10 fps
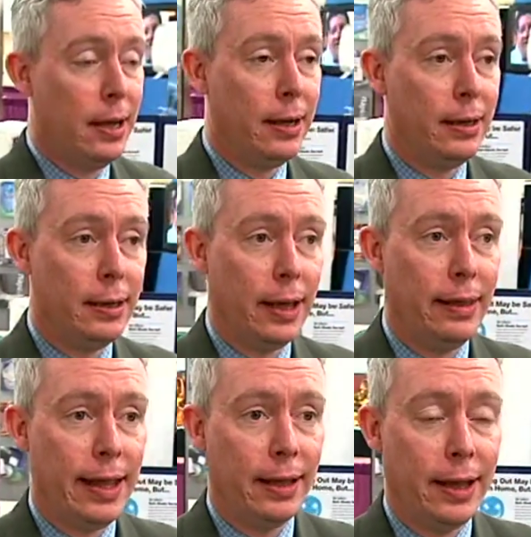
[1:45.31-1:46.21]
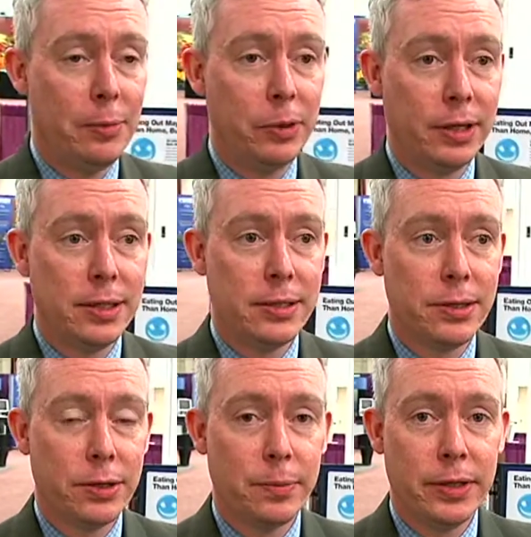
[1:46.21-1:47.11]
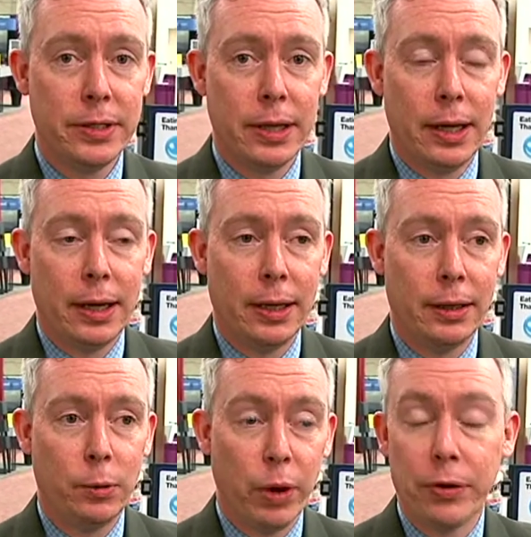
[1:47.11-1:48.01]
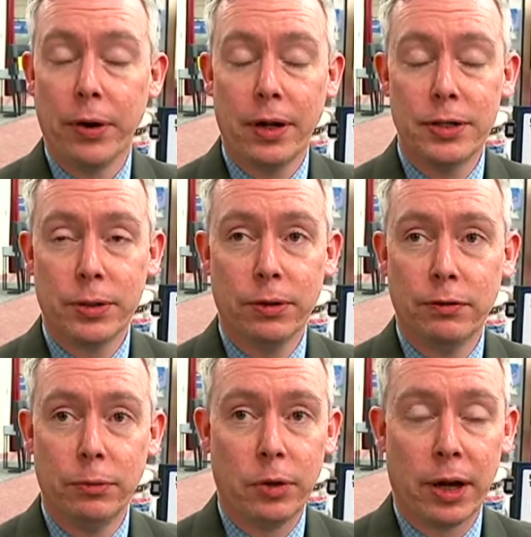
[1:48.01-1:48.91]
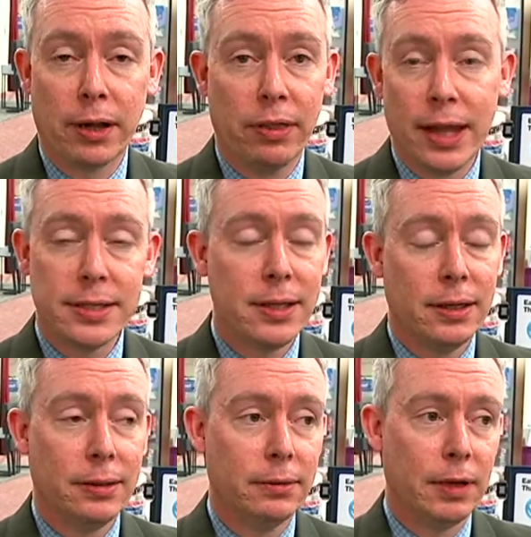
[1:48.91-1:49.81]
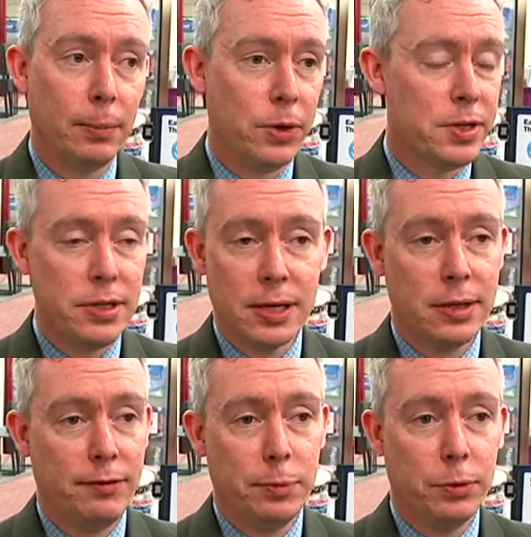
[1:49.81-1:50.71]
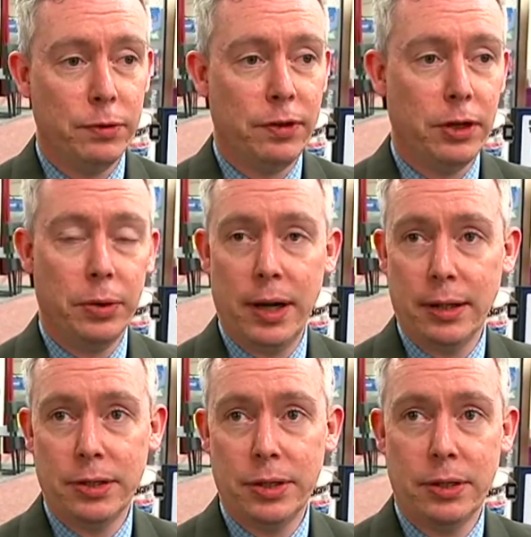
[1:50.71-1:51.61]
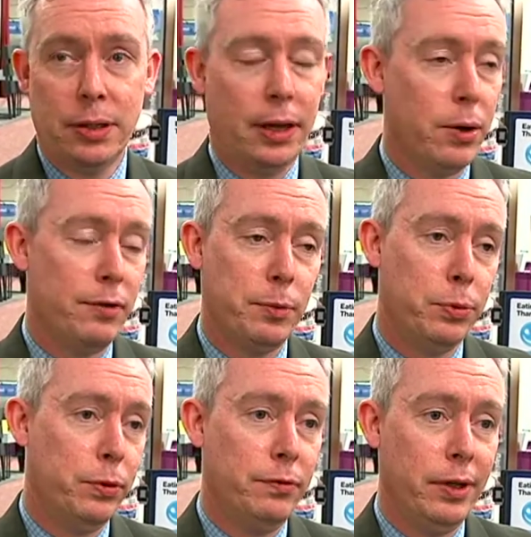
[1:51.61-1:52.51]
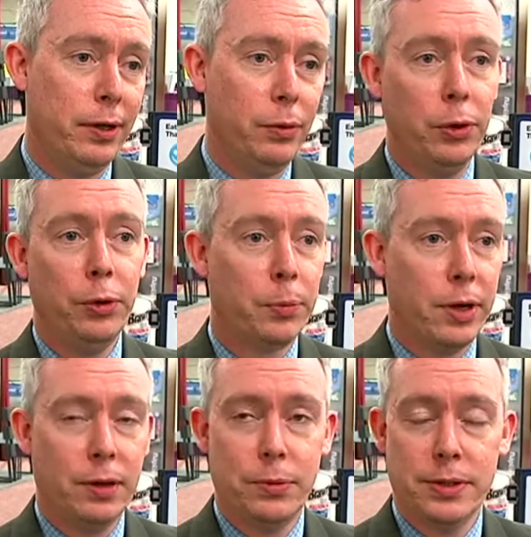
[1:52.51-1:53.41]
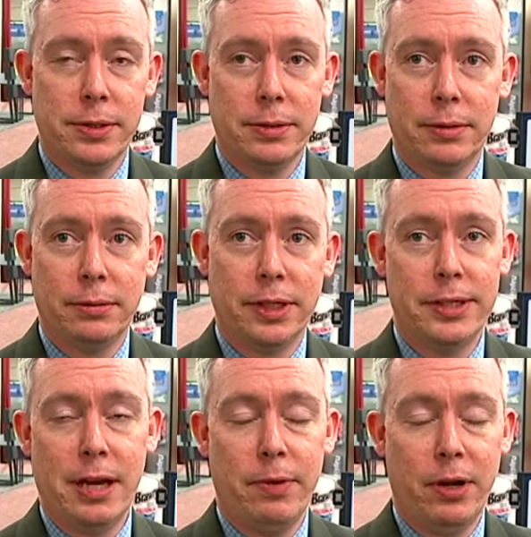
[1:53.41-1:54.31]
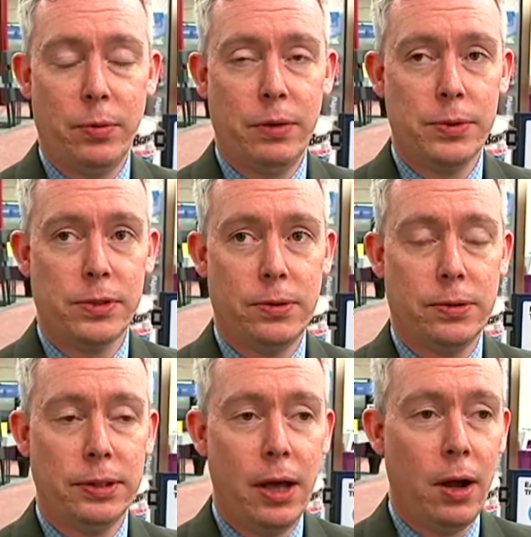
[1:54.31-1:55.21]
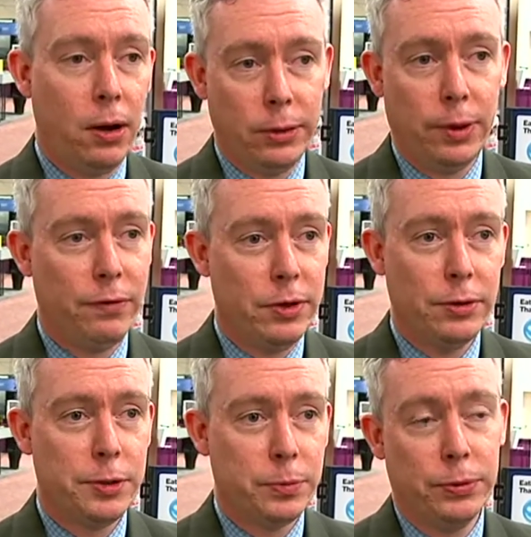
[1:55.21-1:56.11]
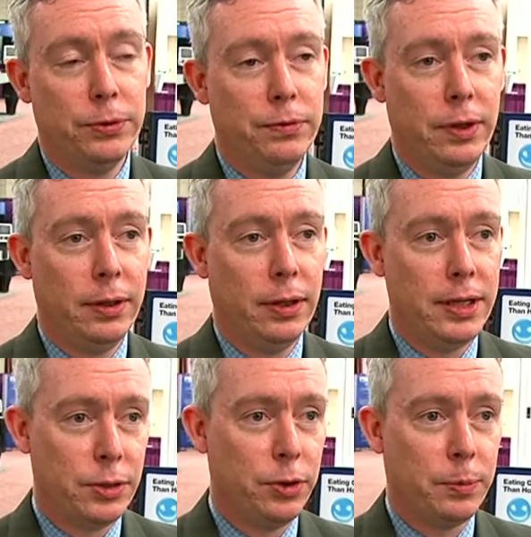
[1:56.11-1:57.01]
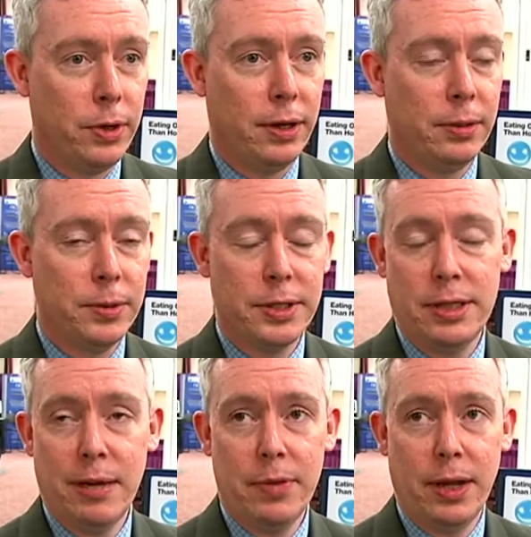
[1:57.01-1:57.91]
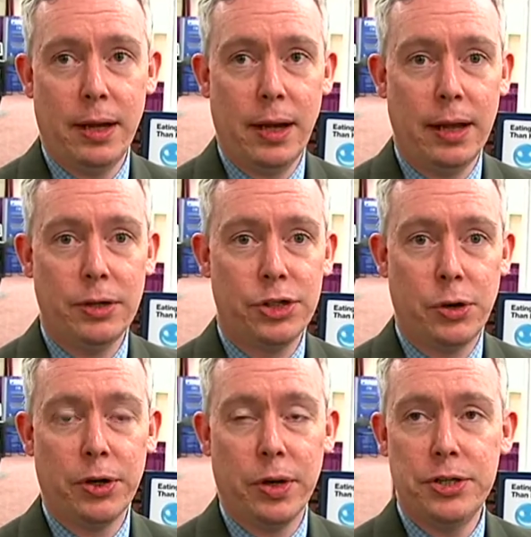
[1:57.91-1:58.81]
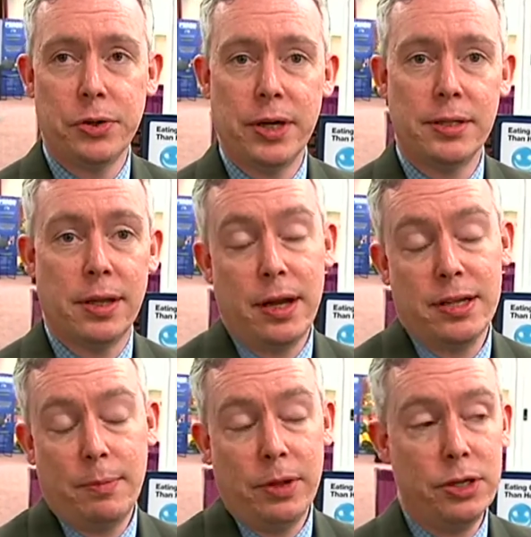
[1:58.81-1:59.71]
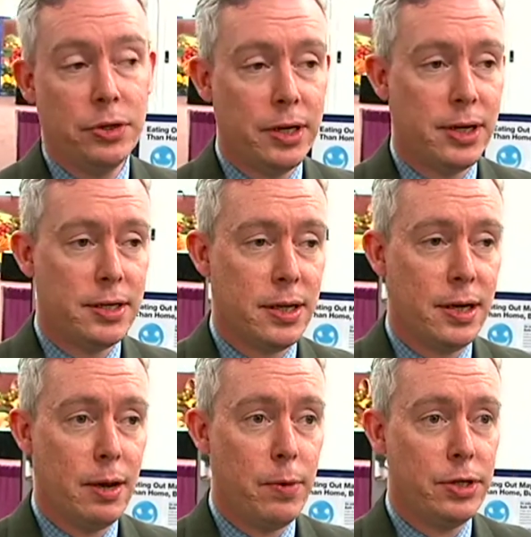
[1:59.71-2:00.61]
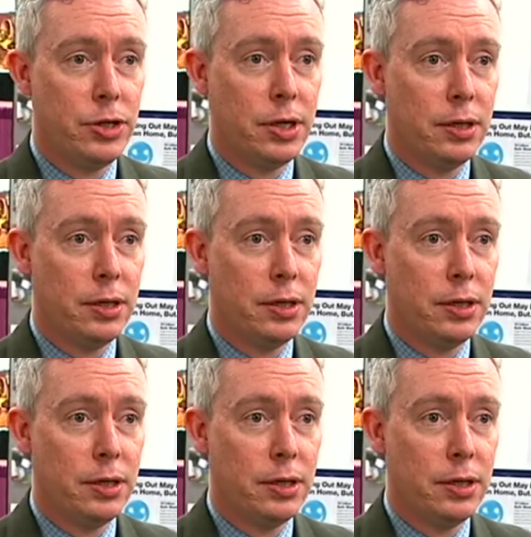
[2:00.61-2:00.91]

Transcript: And that liability is determined whether or not you sold the food product. And that's it. A person doesn't have to prove that you were negligent. They don't have to prove that you knew the product was contaminated when it was sold. All you have to do is prove that they sold a product that was contaminated and show your injuries, and then it's up to the jury to decide how much